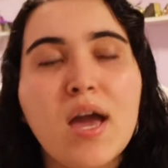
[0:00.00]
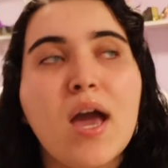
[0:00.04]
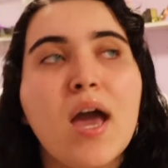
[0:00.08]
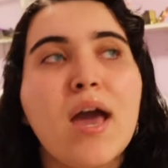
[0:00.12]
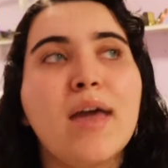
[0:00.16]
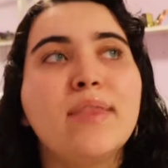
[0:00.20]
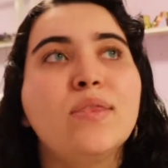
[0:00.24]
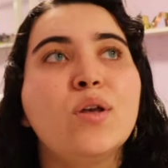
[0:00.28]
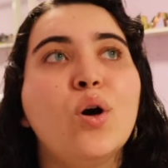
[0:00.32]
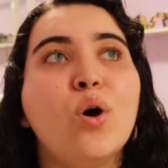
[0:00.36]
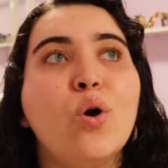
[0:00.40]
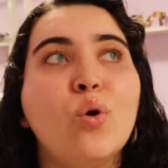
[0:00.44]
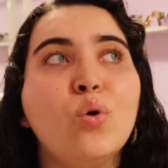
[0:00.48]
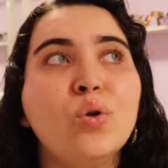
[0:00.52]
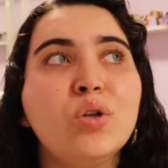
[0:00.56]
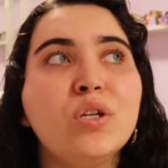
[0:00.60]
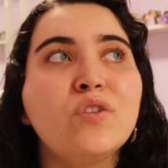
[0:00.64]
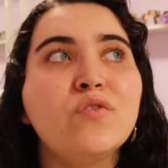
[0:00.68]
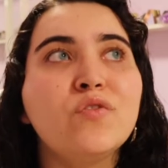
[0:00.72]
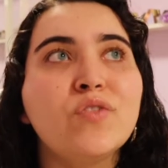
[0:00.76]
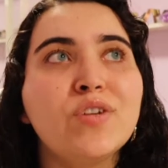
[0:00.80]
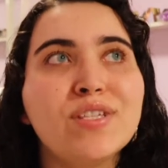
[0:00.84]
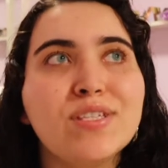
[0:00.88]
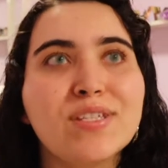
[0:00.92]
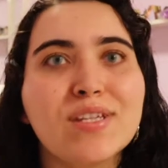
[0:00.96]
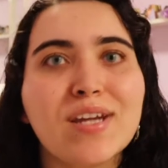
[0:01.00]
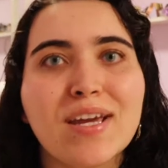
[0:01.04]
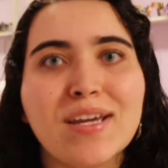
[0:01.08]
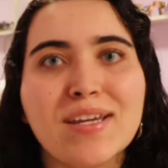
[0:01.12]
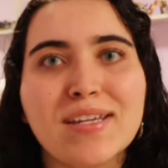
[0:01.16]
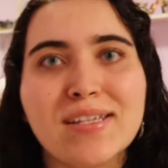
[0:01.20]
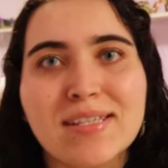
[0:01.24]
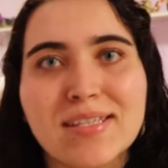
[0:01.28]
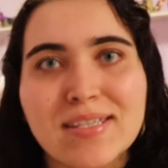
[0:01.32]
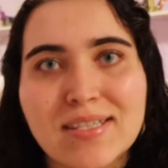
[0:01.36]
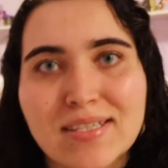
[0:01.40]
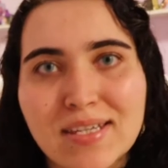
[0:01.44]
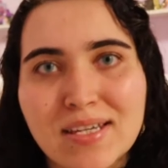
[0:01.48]
And the only reason I
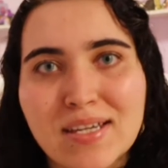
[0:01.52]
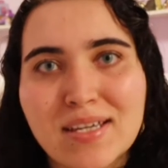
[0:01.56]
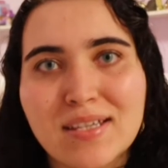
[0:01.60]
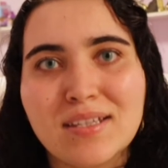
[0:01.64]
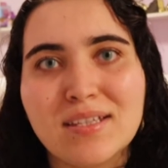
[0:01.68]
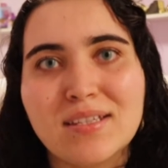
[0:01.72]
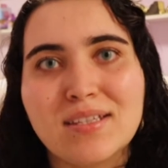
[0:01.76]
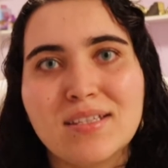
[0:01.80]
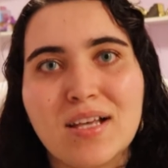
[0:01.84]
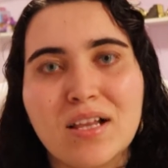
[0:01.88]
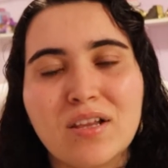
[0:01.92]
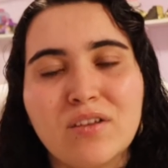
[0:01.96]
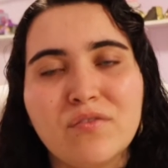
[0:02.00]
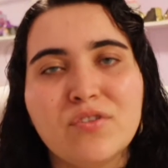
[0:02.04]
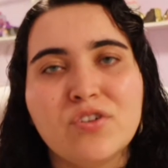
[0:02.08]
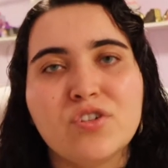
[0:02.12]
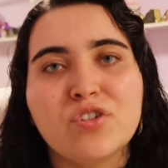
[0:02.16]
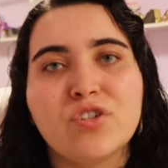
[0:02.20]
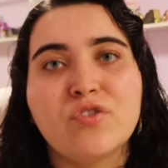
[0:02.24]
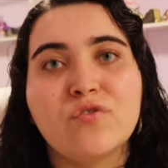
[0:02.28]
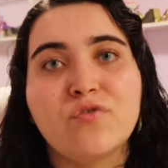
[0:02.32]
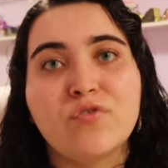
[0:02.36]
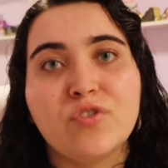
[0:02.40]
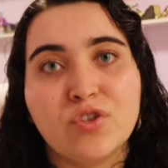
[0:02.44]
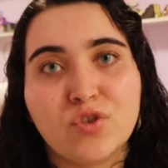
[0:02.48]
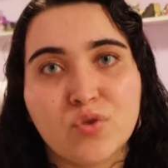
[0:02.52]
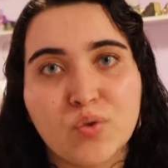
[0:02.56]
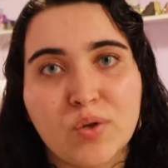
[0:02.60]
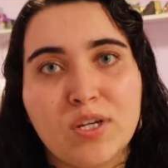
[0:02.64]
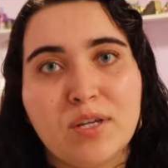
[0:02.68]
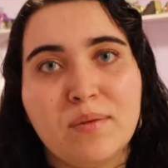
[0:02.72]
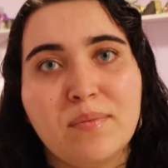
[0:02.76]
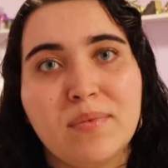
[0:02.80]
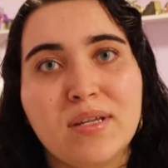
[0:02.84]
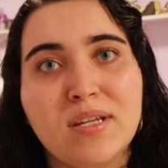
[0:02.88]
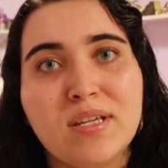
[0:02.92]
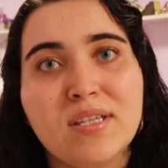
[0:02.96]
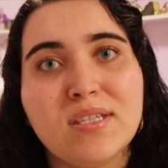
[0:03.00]
can sit in the television for
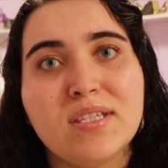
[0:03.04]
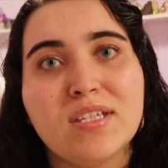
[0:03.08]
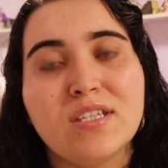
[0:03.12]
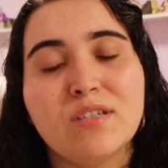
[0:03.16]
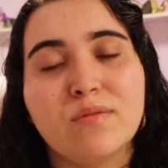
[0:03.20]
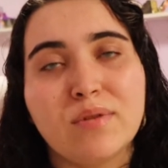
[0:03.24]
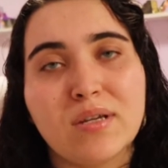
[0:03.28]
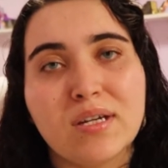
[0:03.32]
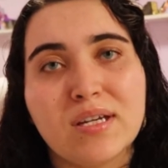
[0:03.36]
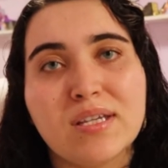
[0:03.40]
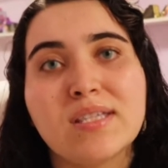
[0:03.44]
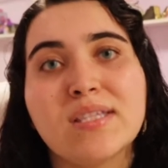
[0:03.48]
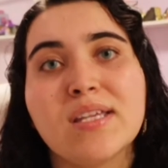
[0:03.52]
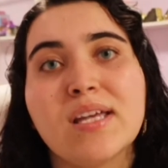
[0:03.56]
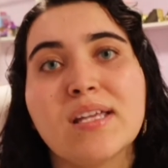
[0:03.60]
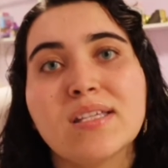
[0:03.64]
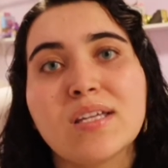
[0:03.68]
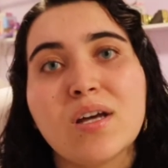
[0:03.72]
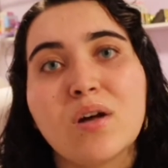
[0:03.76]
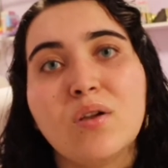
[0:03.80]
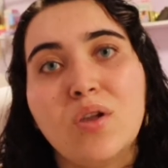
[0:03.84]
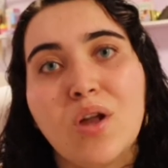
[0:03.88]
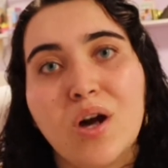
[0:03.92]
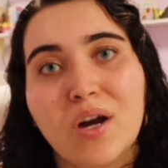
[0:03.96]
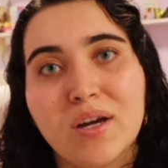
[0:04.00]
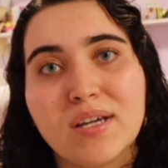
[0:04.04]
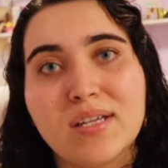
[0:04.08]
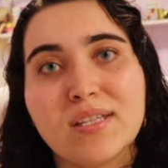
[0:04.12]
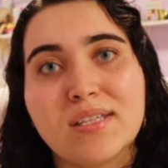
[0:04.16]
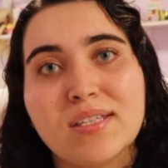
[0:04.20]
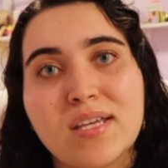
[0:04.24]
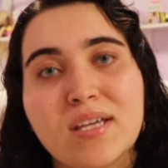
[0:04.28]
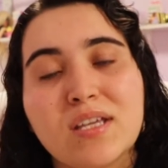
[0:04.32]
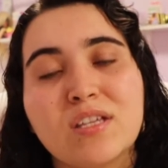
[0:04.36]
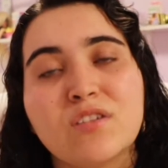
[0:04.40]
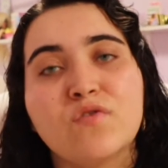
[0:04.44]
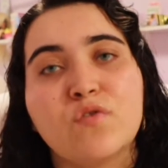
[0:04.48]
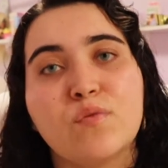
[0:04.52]
20 minutes is because that's how long it
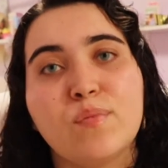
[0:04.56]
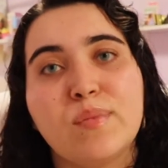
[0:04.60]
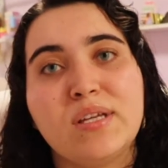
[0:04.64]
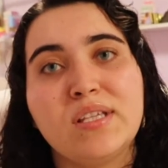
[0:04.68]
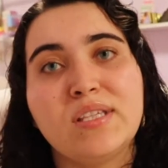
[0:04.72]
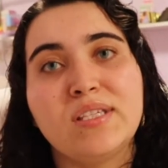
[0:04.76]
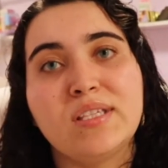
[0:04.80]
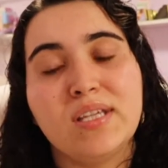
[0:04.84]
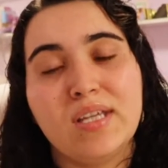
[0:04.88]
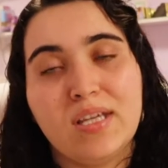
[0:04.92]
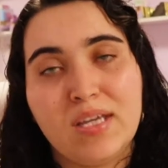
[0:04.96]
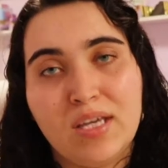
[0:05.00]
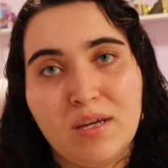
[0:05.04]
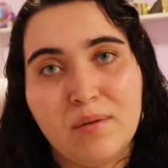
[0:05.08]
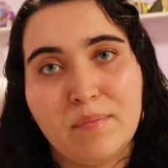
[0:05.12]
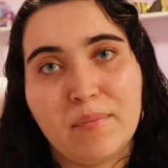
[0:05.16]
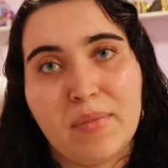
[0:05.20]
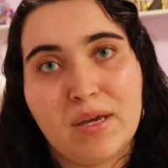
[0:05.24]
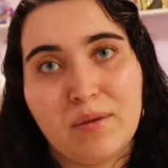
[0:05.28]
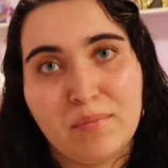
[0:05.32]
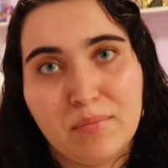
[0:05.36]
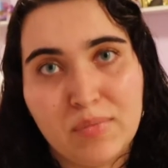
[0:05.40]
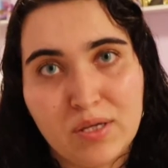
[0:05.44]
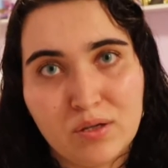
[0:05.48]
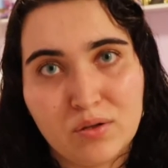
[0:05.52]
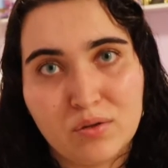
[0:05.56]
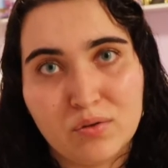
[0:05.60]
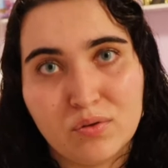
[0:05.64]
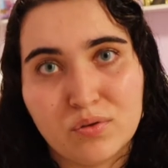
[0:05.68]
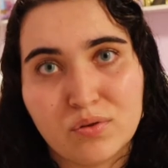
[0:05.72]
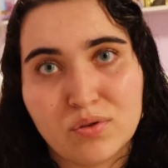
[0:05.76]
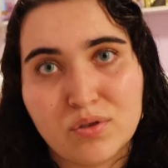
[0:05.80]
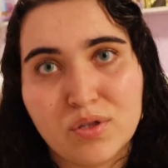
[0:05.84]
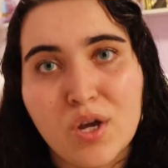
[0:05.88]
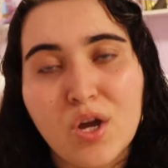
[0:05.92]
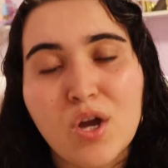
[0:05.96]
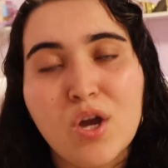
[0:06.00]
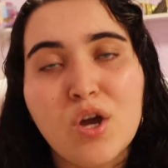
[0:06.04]
takes for me to eat my
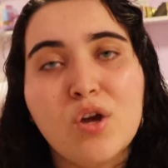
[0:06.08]
meals.